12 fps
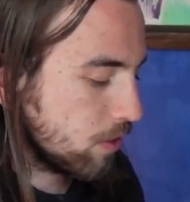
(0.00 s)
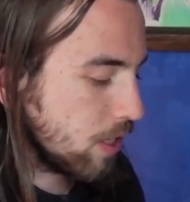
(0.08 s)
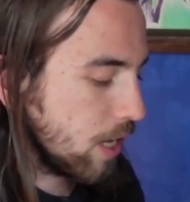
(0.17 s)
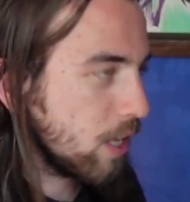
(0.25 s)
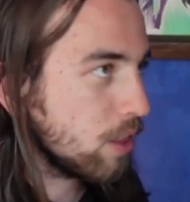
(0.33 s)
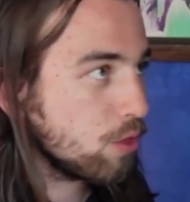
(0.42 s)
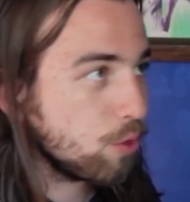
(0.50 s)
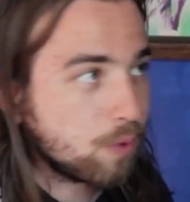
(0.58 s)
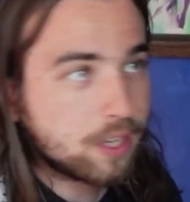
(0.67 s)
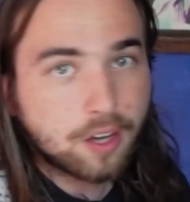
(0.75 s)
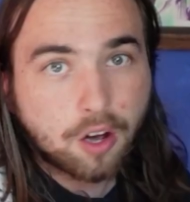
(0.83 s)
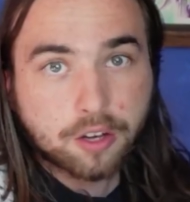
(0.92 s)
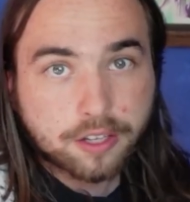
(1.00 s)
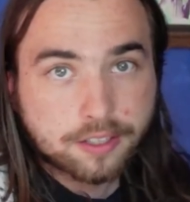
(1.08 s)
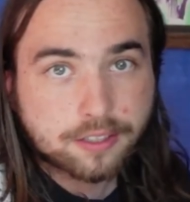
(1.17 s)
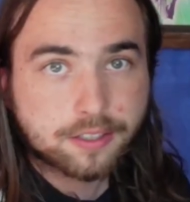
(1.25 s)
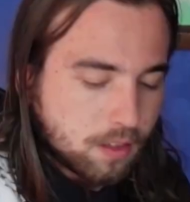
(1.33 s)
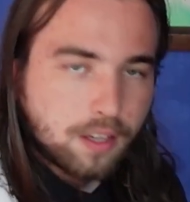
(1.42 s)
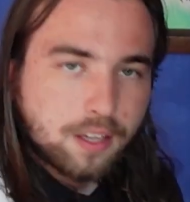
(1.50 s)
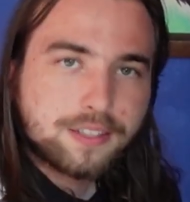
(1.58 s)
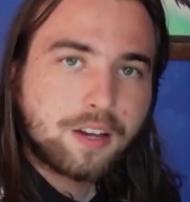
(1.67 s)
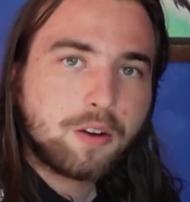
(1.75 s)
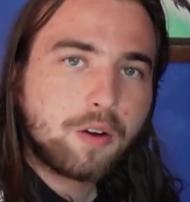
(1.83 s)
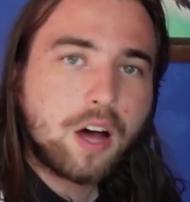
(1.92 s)
and 3 Arcs.
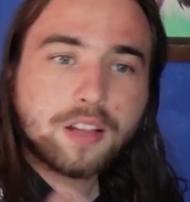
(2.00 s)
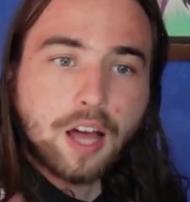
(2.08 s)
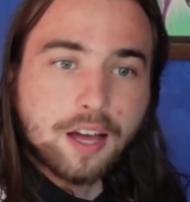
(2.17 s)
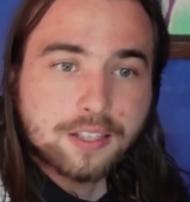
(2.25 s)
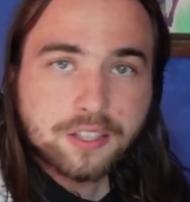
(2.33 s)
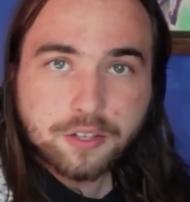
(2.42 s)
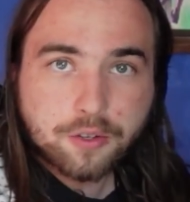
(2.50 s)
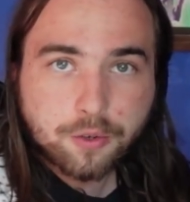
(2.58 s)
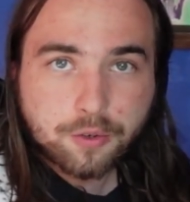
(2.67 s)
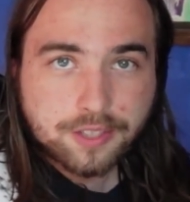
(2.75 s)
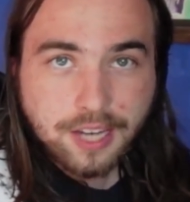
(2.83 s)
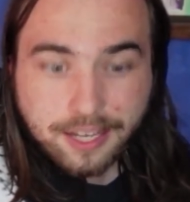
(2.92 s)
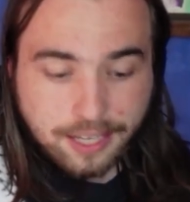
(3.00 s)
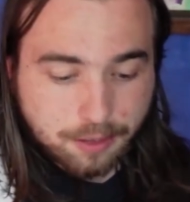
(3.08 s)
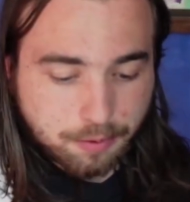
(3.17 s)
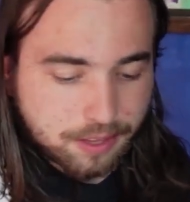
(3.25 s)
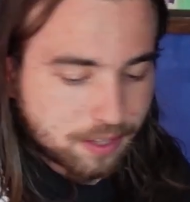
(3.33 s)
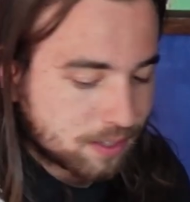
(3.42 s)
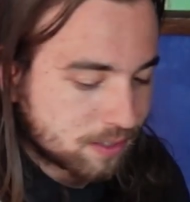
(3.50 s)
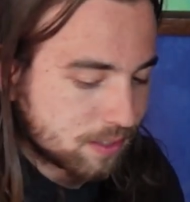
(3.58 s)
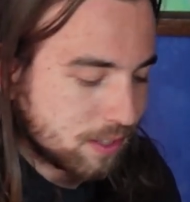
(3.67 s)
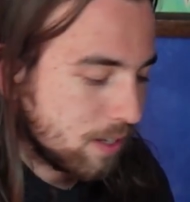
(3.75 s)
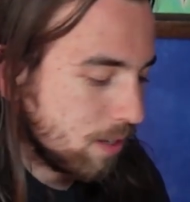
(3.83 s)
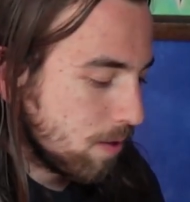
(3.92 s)
So a lot to take in with
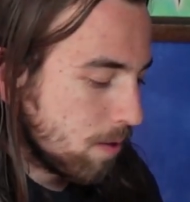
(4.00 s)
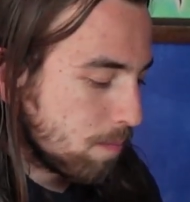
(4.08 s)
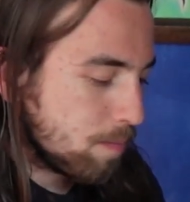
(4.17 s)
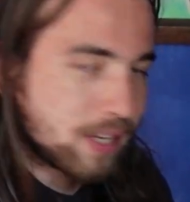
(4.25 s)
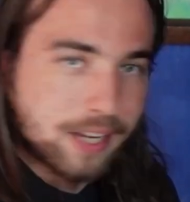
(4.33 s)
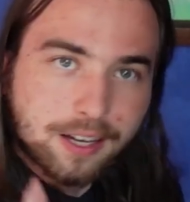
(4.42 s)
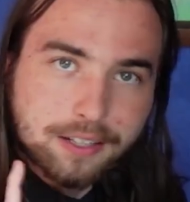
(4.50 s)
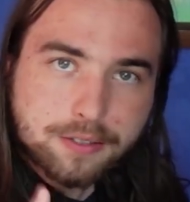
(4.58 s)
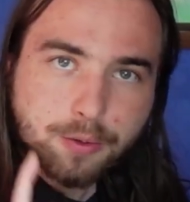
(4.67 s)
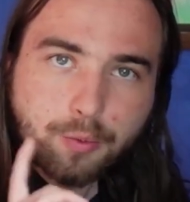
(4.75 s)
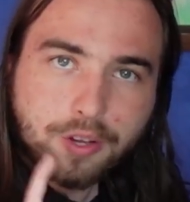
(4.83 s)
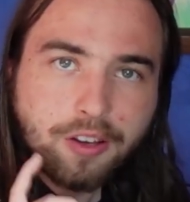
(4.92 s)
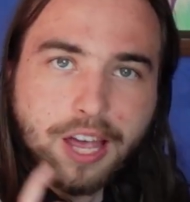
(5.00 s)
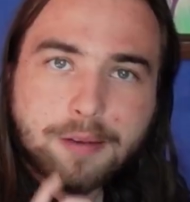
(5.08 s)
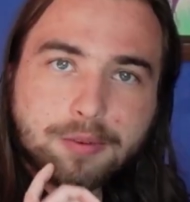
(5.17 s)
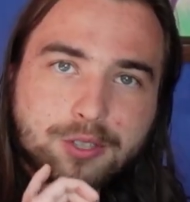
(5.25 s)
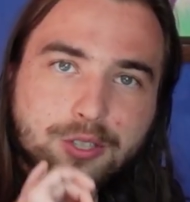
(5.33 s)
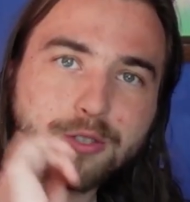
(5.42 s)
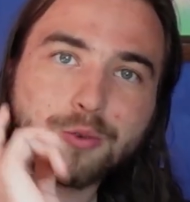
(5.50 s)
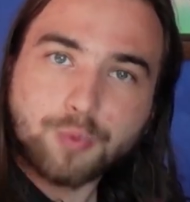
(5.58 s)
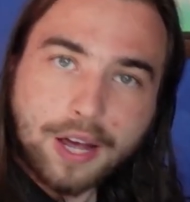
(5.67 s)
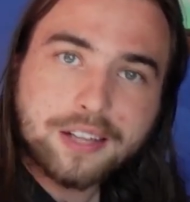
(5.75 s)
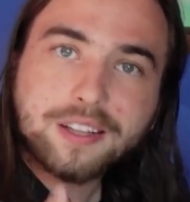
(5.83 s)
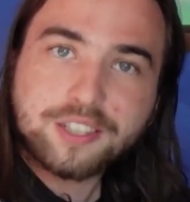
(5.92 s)
this. Because we are able to
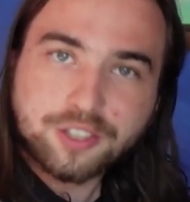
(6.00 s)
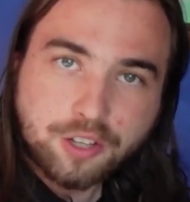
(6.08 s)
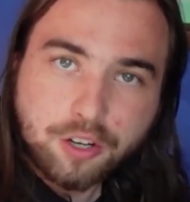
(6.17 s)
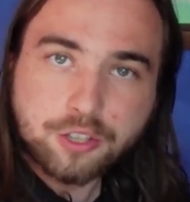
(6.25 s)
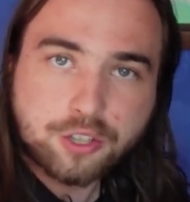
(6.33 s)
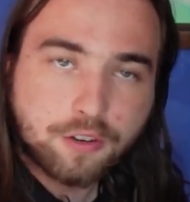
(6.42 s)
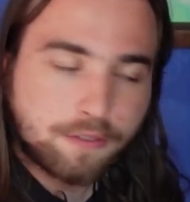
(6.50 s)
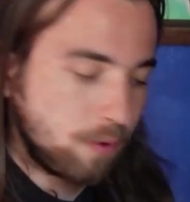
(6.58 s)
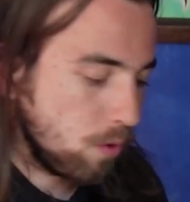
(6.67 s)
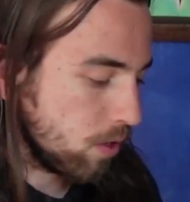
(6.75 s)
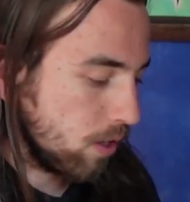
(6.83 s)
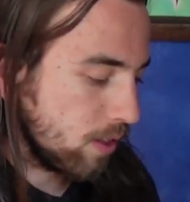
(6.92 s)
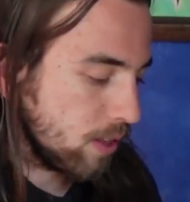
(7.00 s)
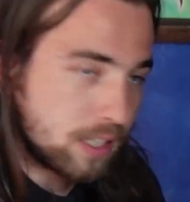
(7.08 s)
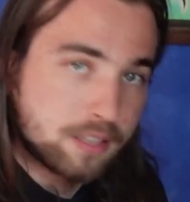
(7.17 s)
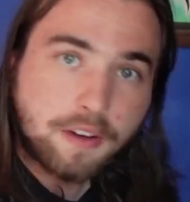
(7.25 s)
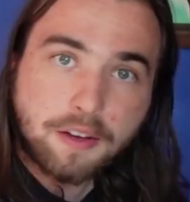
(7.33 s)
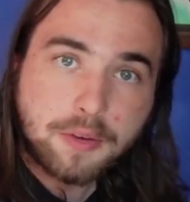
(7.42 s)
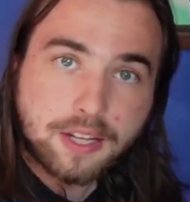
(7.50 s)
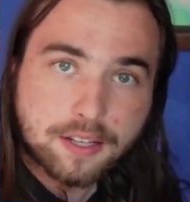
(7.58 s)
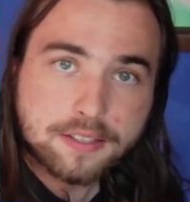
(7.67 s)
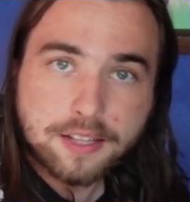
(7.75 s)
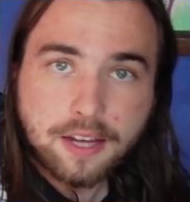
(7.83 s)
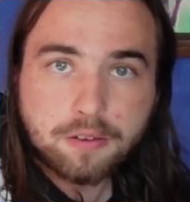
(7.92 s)
directly search for these
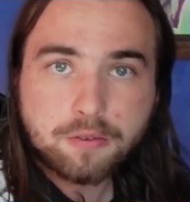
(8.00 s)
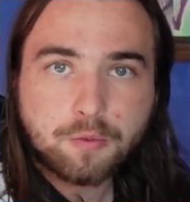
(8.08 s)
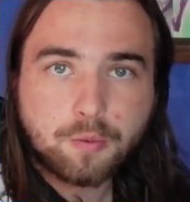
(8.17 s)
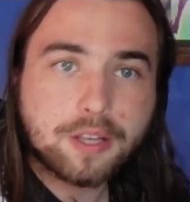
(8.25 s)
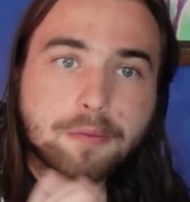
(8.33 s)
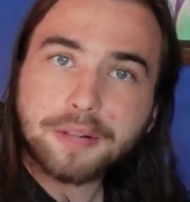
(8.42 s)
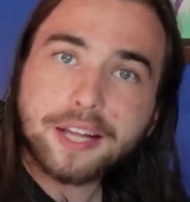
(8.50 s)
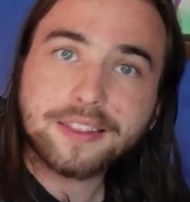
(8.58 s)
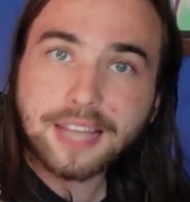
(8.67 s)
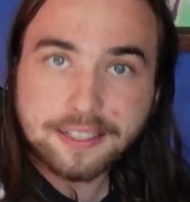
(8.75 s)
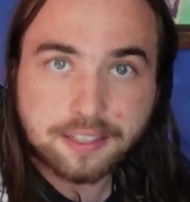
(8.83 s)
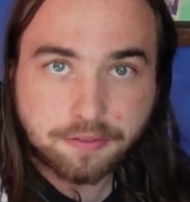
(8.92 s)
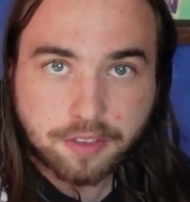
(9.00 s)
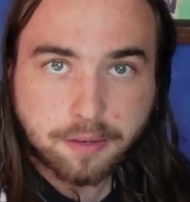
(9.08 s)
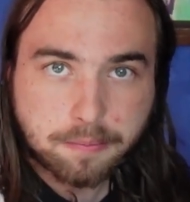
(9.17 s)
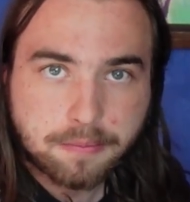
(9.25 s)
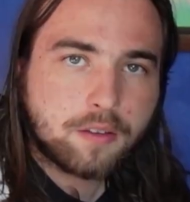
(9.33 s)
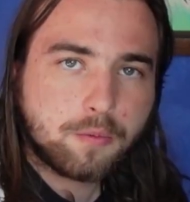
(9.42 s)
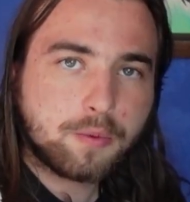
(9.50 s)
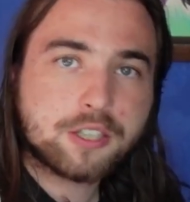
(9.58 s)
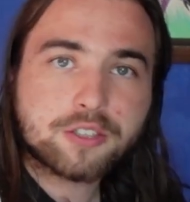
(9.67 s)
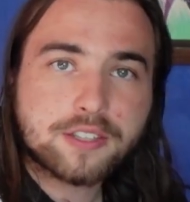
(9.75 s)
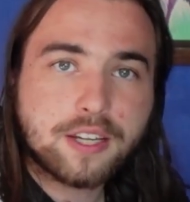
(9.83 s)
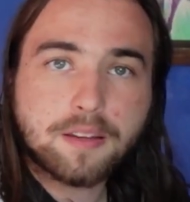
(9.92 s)
Vairinas now, we can play less of them. We
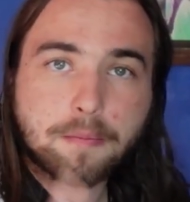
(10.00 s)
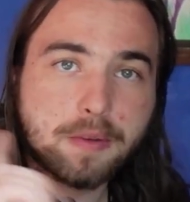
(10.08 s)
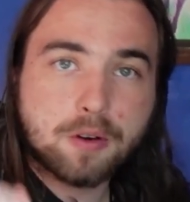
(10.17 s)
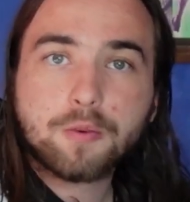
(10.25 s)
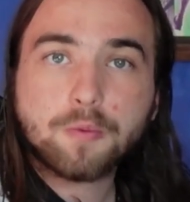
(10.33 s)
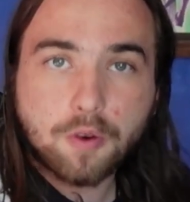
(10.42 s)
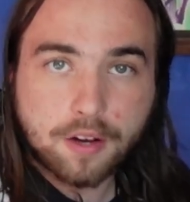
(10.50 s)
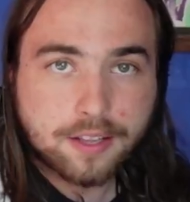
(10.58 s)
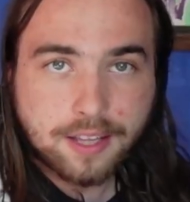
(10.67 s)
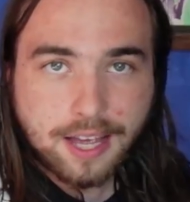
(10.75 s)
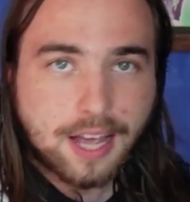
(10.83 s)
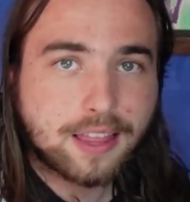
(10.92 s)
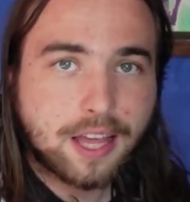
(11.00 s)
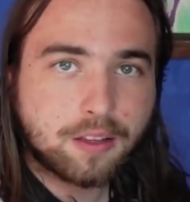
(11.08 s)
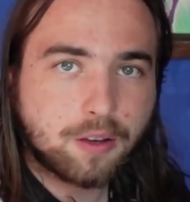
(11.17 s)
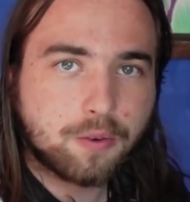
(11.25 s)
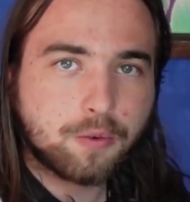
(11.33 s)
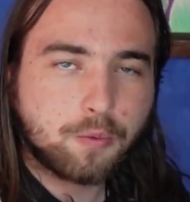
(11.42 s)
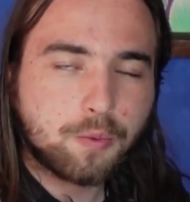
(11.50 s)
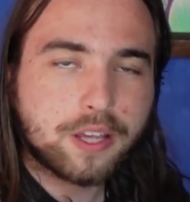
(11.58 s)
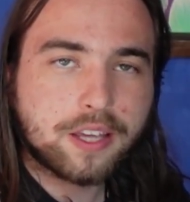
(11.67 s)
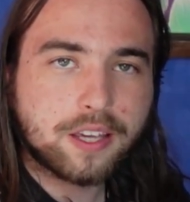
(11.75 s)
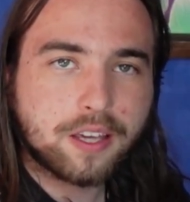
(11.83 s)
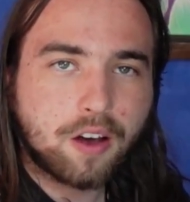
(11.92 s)
just need to mill 1, and then
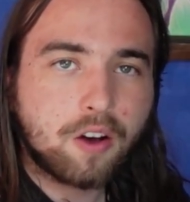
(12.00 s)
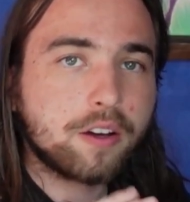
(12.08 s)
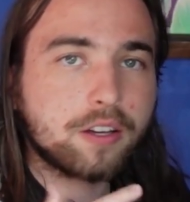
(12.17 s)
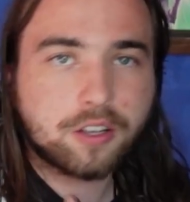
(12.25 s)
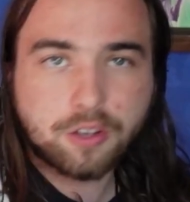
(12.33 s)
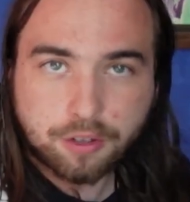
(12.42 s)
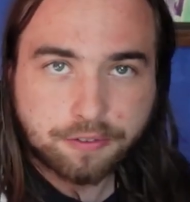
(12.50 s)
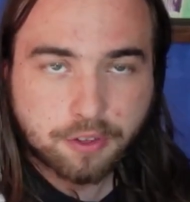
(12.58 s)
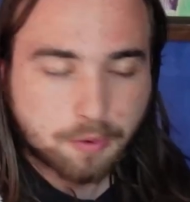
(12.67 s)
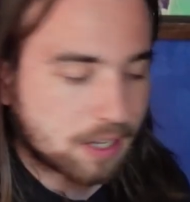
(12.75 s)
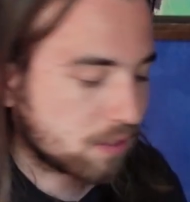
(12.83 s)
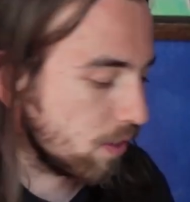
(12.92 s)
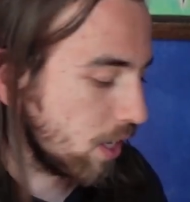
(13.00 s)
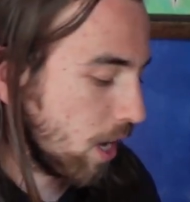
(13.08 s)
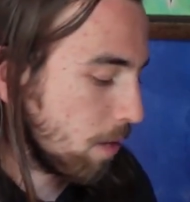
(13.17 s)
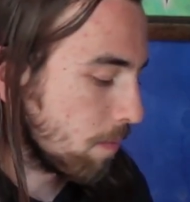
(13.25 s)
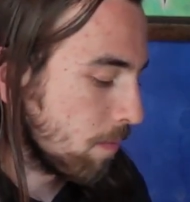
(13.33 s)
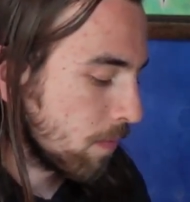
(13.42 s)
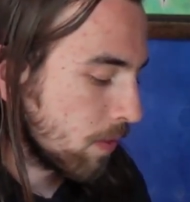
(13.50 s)
we are good for the rest of the game.